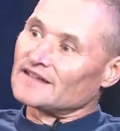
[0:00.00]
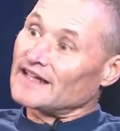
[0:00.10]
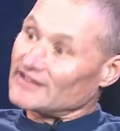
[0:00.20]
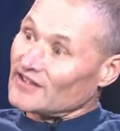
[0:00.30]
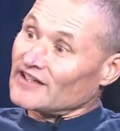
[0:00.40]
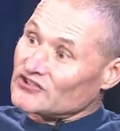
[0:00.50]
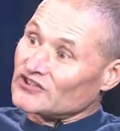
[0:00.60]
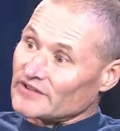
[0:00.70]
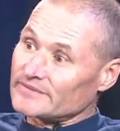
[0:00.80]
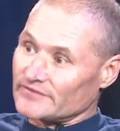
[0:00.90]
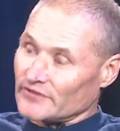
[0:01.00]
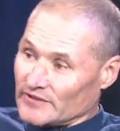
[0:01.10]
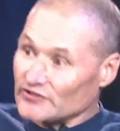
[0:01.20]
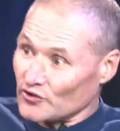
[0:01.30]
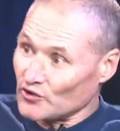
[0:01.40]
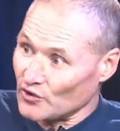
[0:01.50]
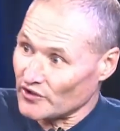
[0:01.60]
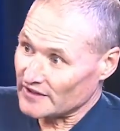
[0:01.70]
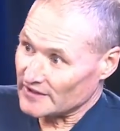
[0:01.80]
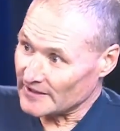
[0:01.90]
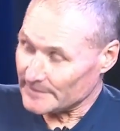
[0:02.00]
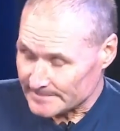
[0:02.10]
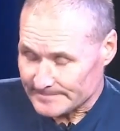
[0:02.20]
That's last year from this recording, yep.